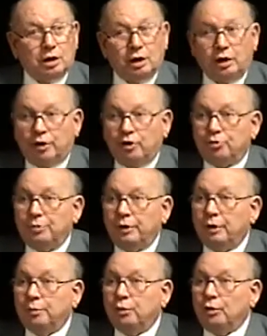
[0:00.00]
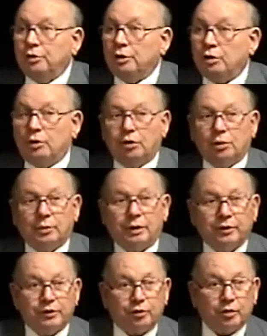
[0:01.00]
he's being pulled along by
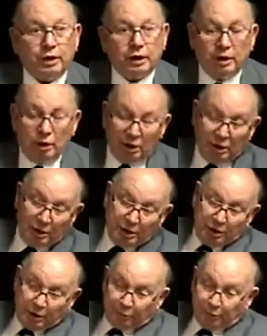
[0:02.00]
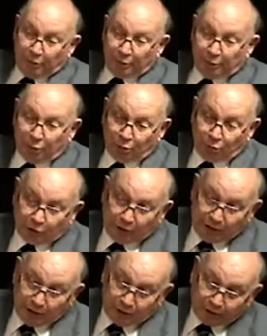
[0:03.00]
the train and being pulled
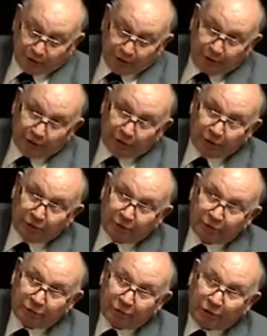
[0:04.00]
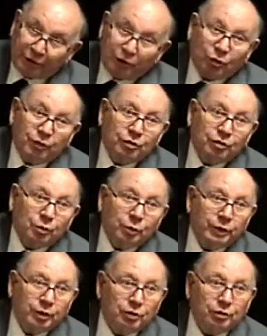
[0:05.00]
down the hill right towards the
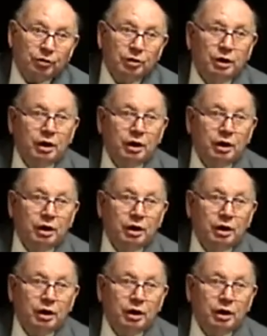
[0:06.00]
wheels.